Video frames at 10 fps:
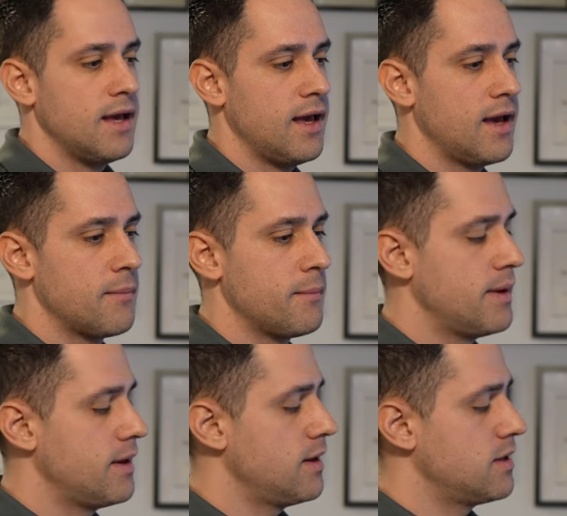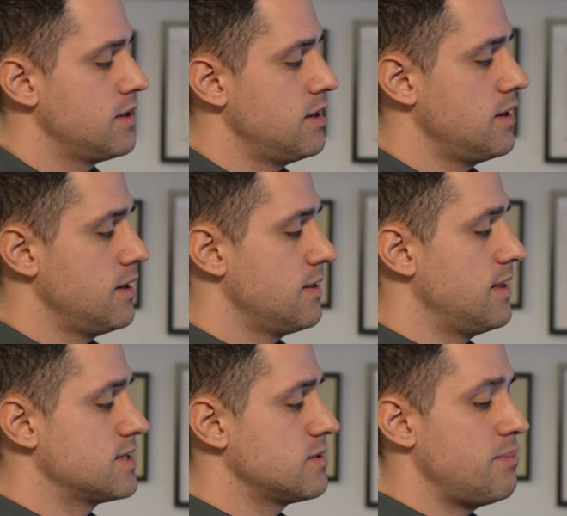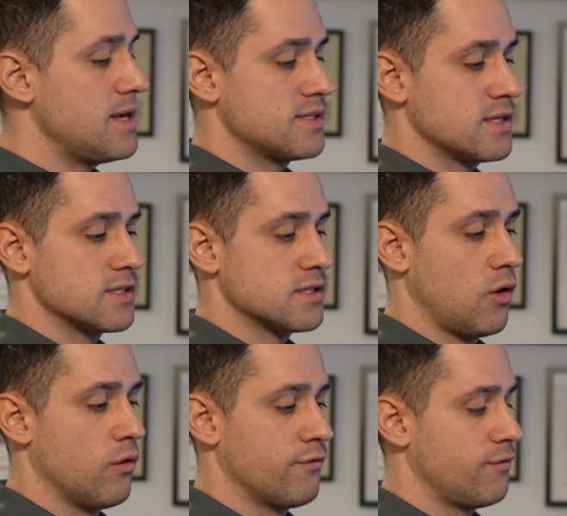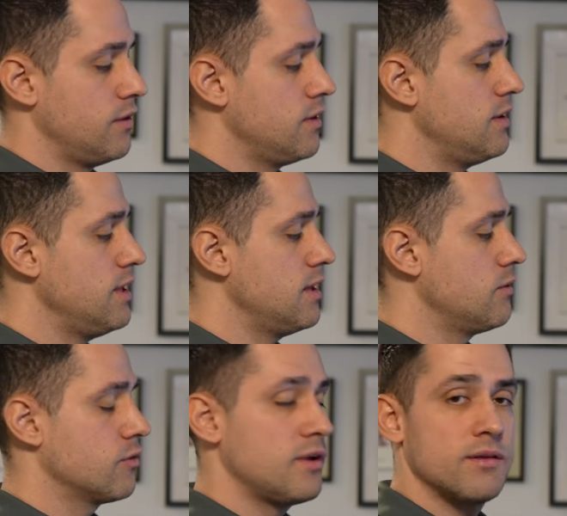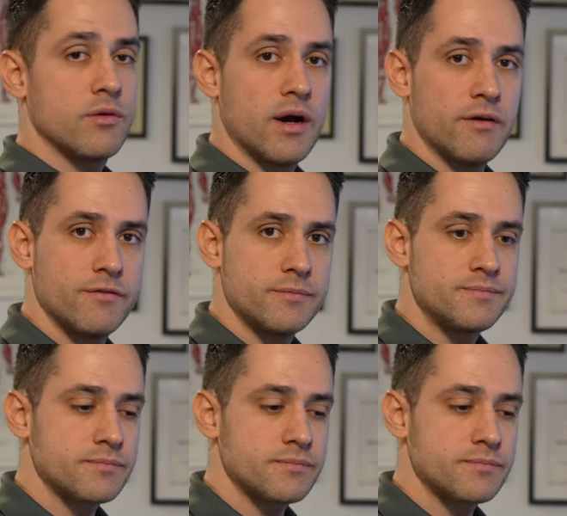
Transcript: Um, uh, uh, that's basics of the rotator cuff.